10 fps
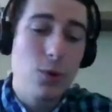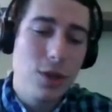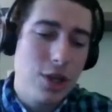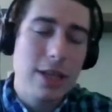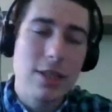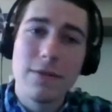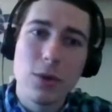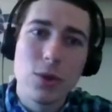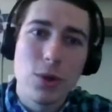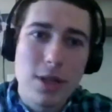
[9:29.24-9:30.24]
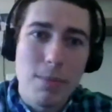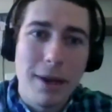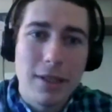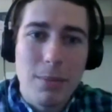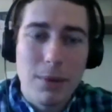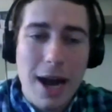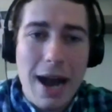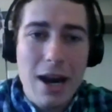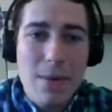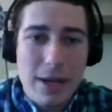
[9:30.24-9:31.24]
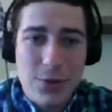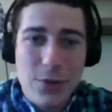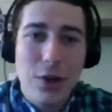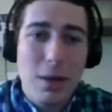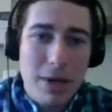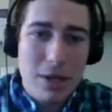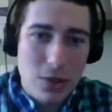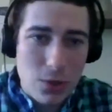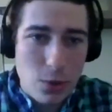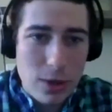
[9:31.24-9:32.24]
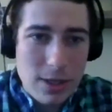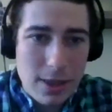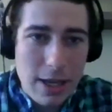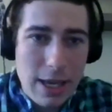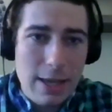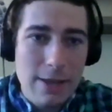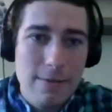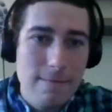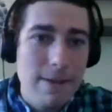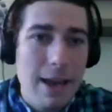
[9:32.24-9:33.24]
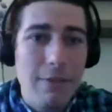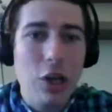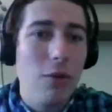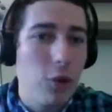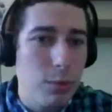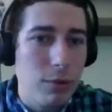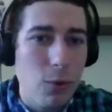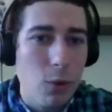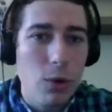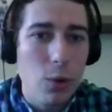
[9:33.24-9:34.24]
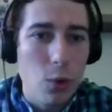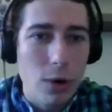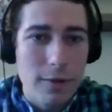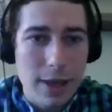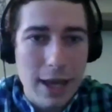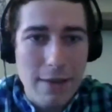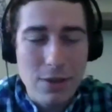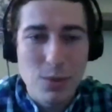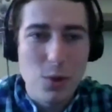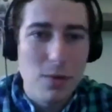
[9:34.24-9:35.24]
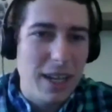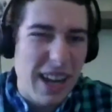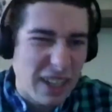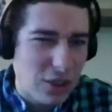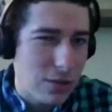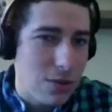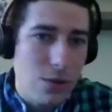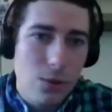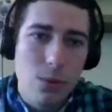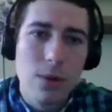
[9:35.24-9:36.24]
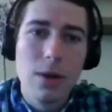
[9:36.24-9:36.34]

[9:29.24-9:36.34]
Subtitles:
chances of those stories getting picked up are higher because they're going to pitch the stories that they have covered before, or if they have some sort of connection to.